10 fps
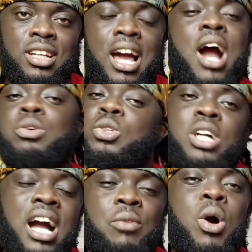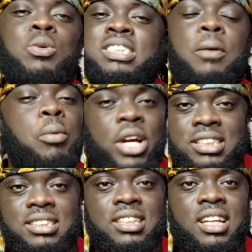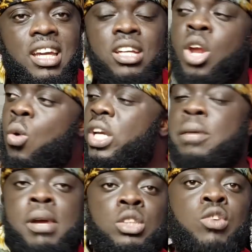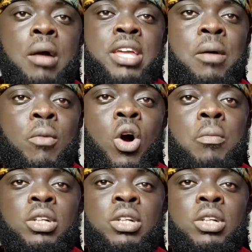How you? What was the point? Now they betwa me amo